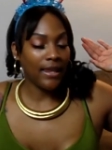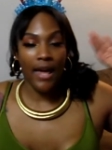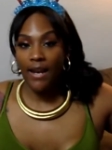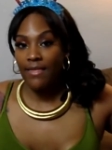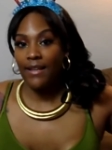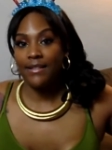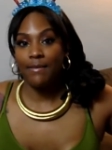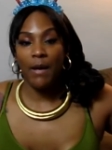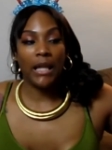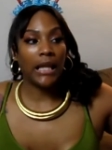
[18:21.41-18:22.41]
A lot of
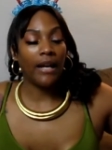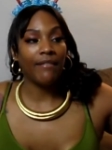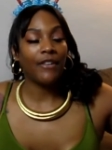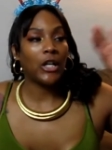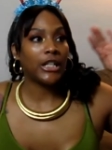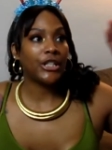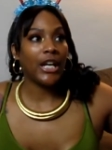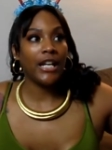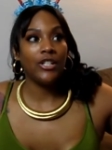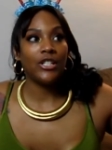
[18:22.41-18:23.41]
things in my life are
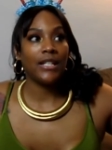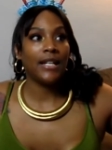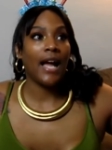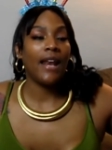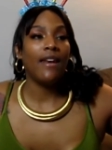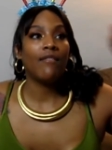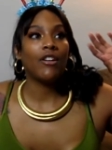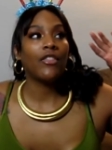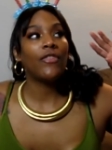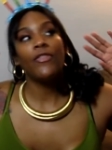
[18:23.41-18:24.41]
changing. I
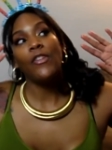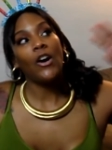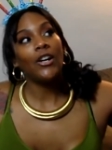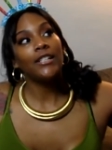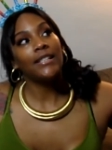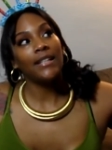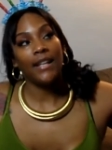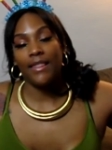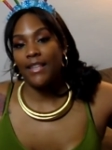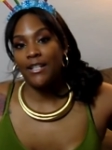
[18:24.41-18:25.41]
never thought
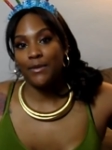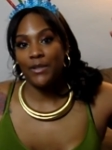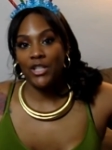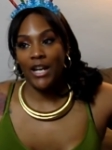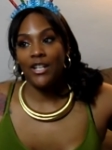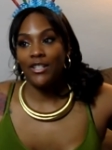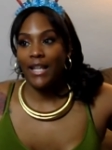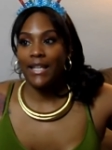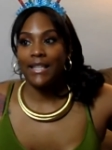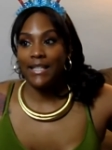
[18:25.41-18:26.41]
that things would
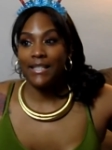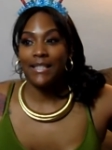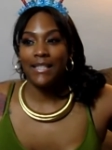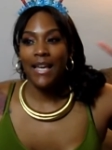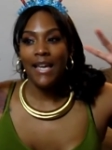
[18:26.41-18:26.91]
change like this.